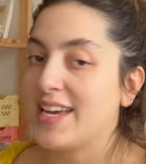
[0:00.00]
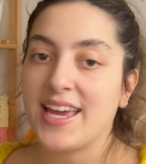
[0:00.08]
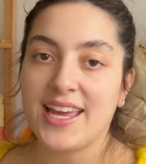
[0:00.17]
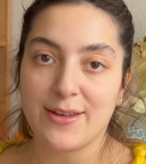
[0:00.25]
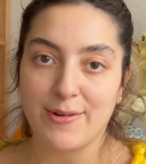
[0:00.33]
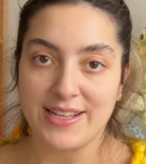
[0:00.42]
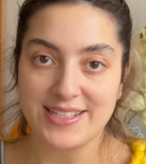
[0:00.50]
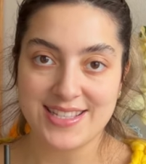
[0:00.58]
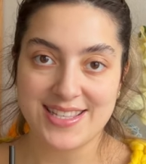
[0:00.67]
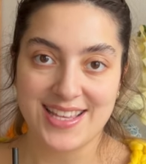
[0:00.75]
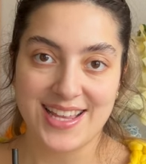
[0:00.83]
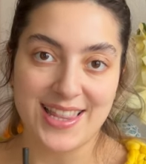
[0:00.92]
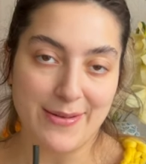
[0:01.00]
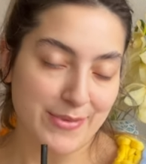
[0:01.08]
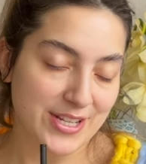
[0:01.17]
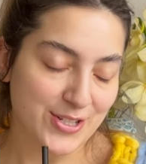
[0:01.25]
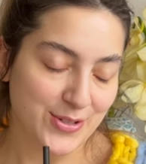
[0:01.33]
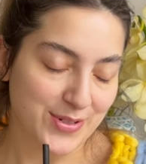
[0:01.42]
anyways, let
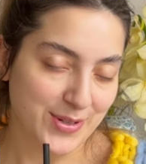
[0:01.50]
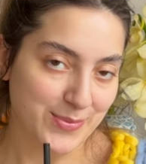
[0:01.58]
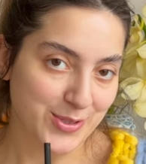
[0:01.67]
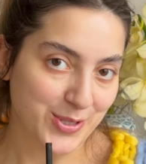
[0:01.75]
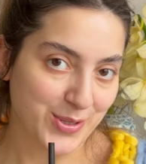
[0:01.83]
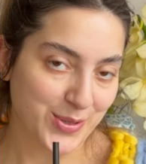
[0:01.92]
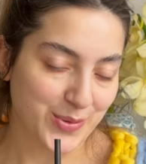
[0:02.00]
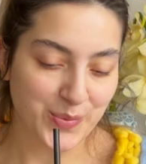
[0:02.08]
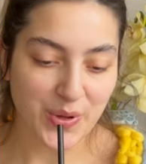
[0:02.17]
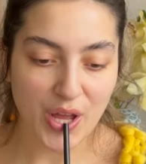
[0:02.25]
me show them to you.